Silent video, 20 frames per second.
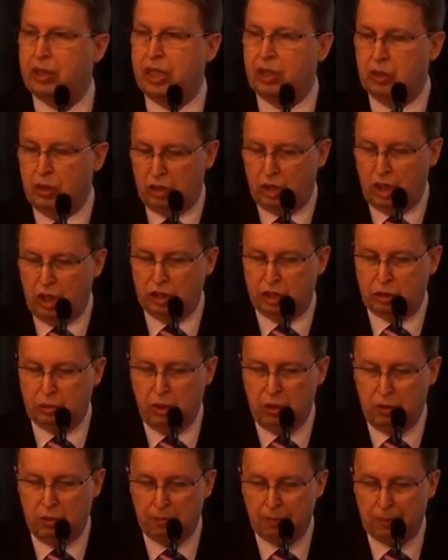inner
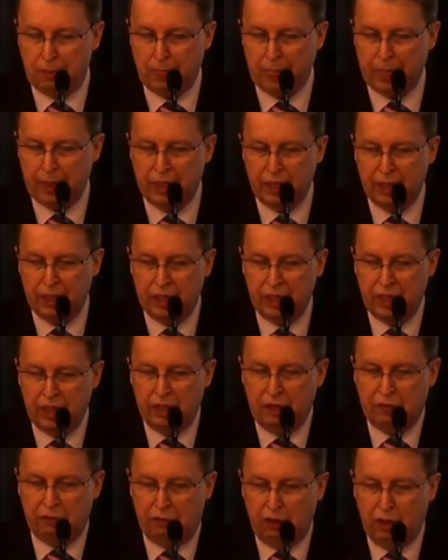control
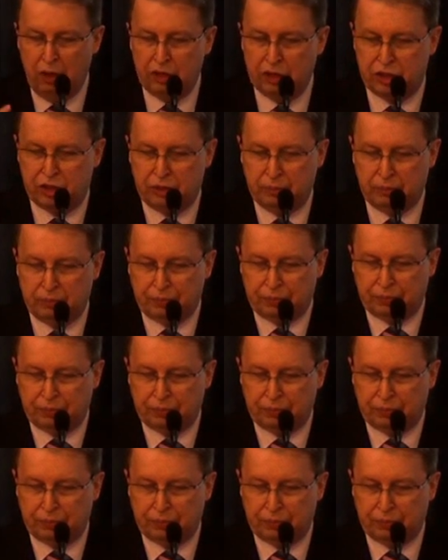first